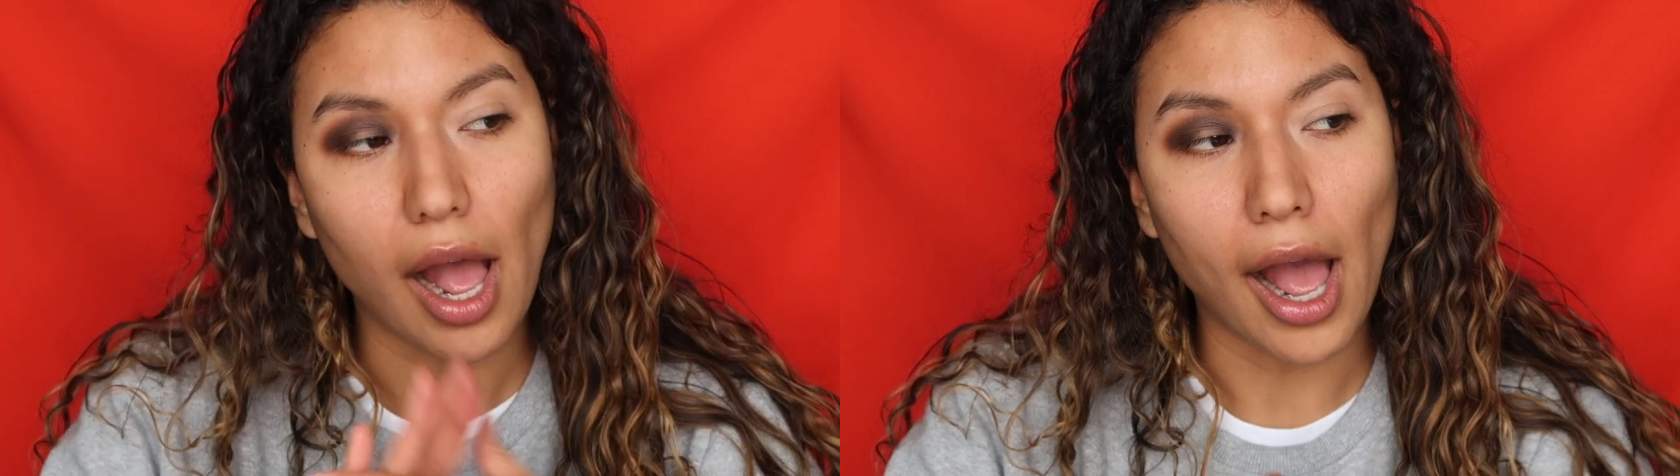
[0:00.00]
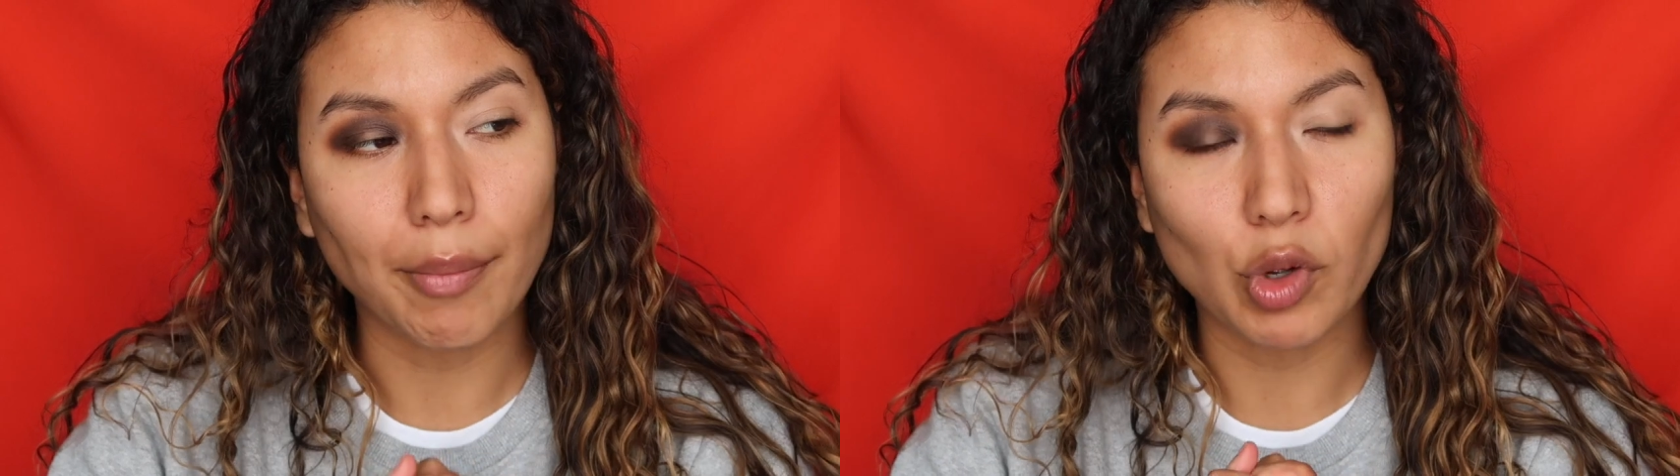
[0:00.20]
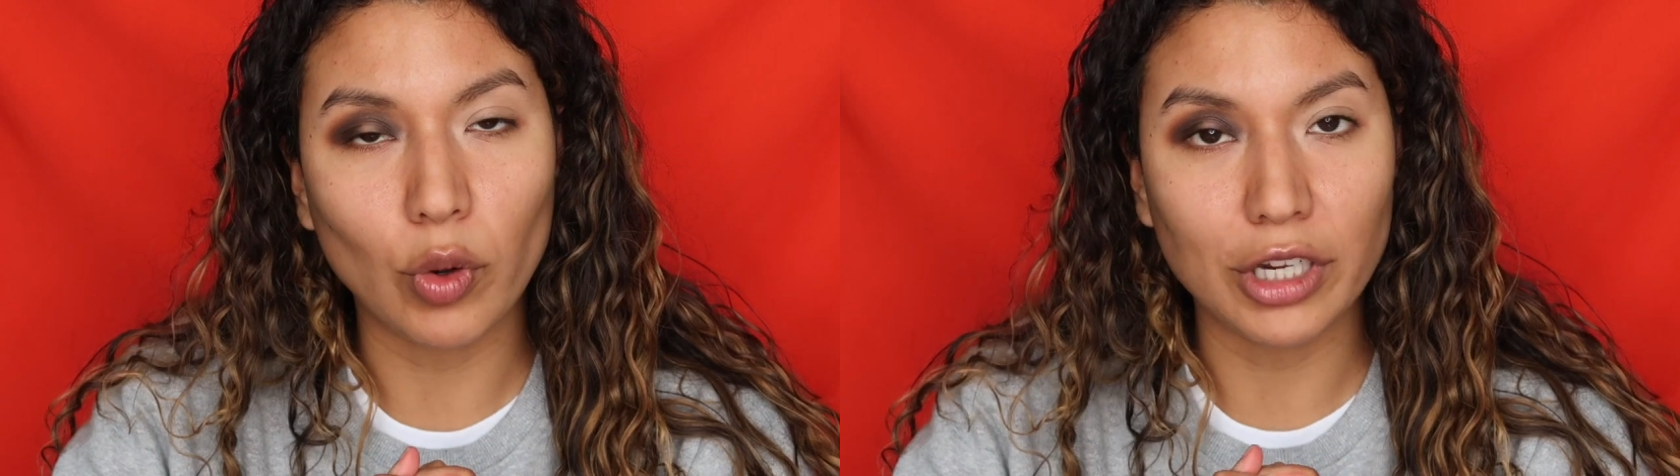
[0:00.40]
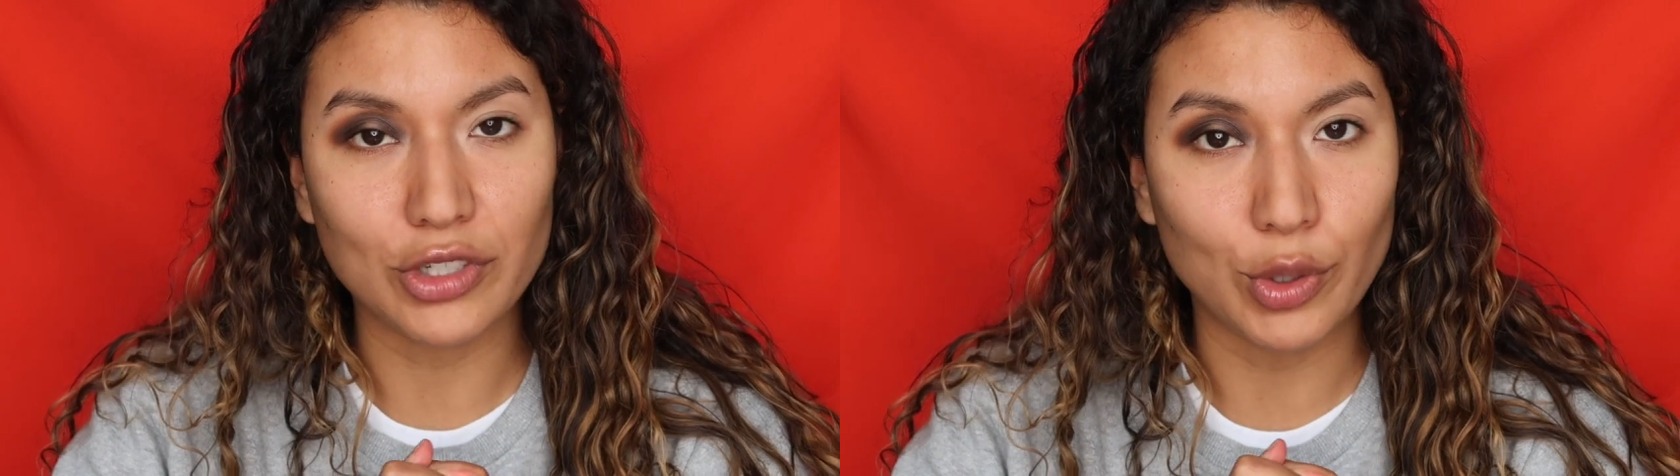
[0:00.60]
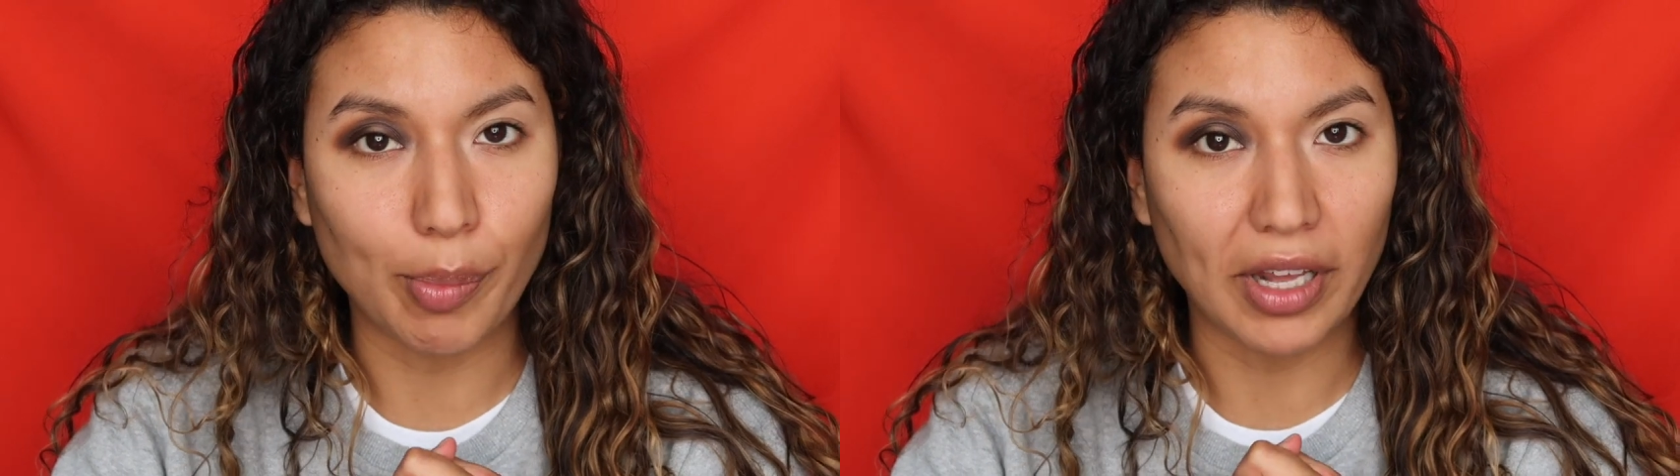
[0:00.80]
I'm going
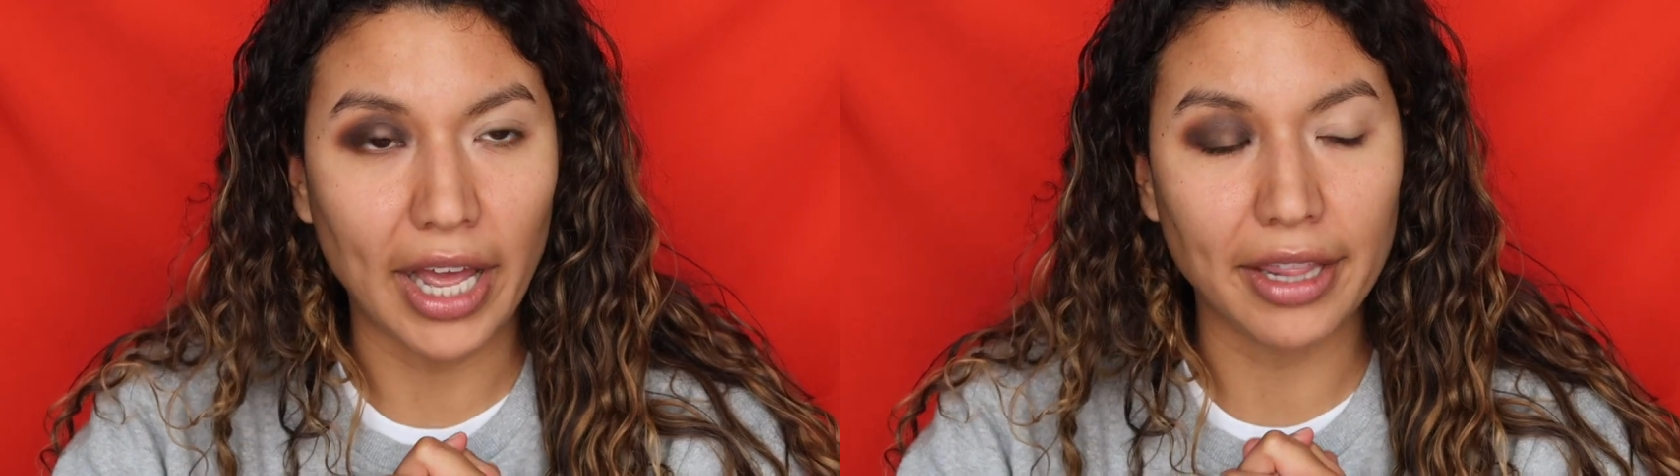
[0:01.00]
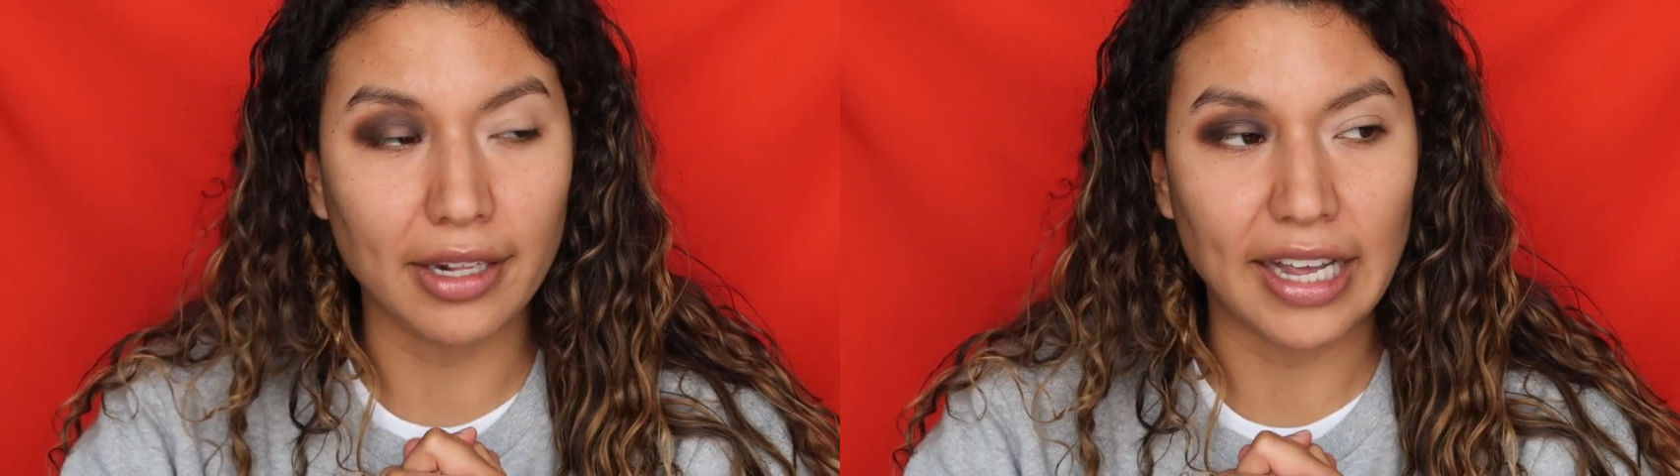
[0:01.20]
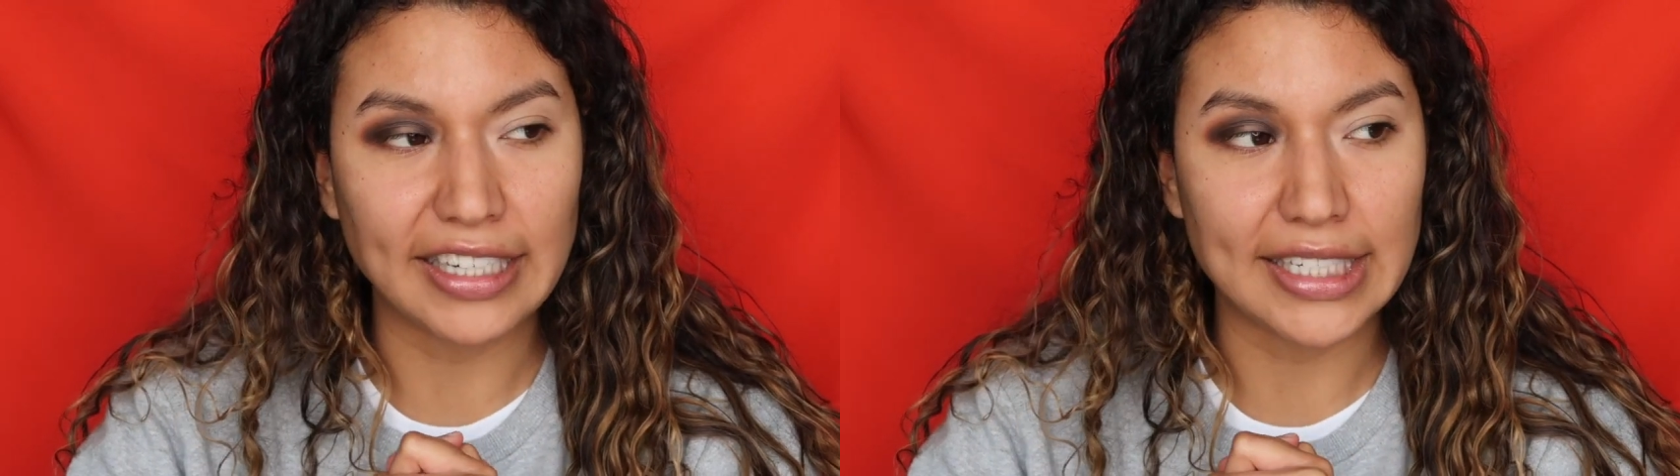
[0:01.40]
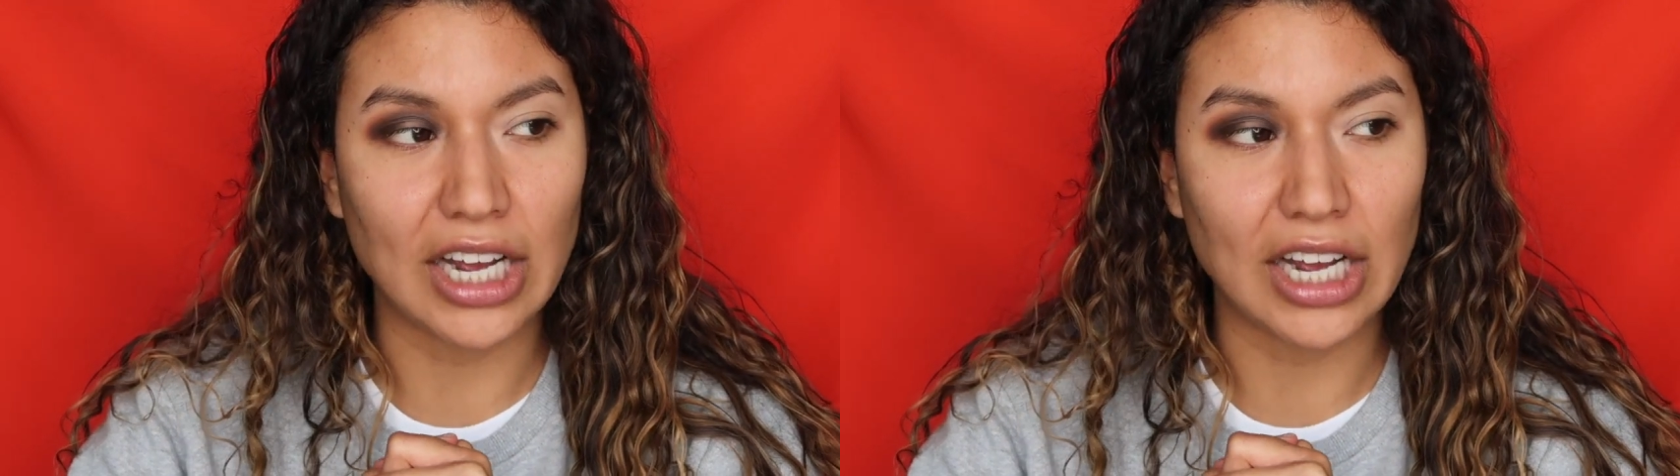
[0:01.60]
to apply the last